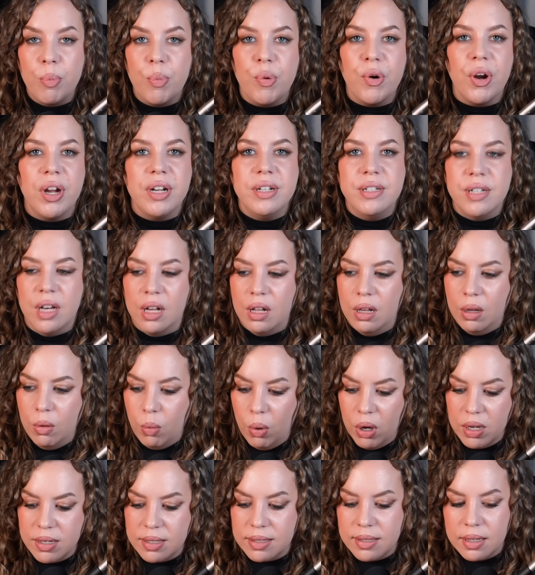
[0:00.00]
pray tell,
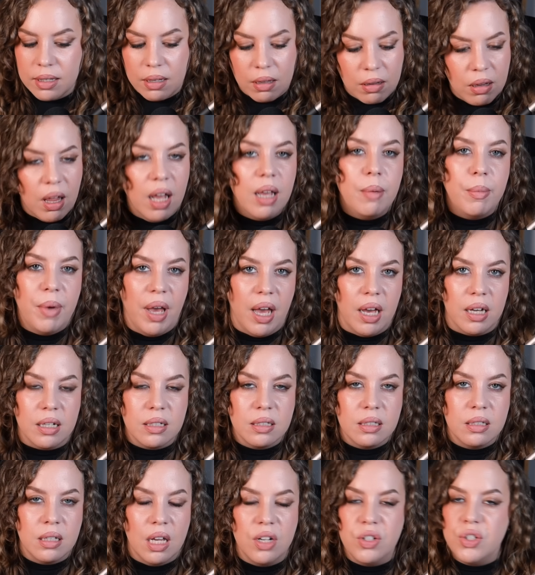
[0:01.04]
was the
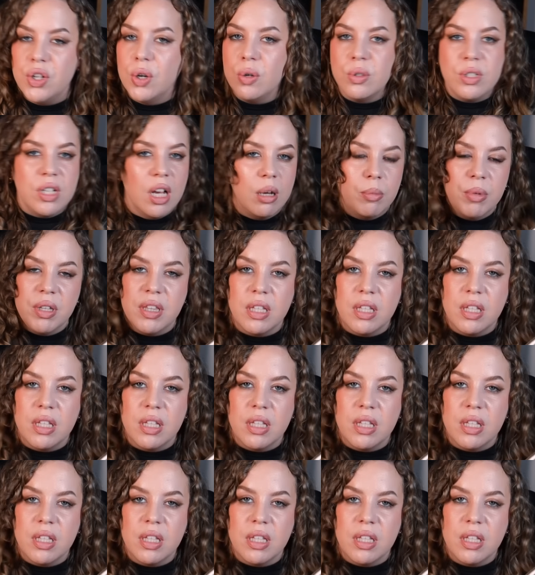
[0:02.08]
climax? And don't tell me